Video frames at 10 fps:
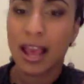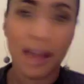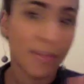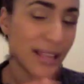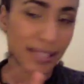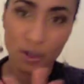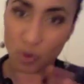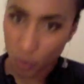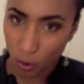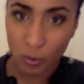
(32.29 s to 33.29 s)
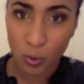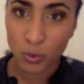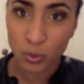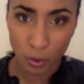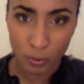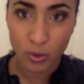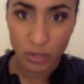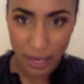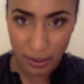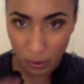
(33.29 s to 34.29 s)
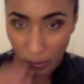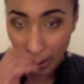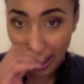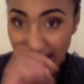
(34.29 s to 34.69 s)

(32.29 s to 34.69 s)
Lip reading: and that's a normal cycle.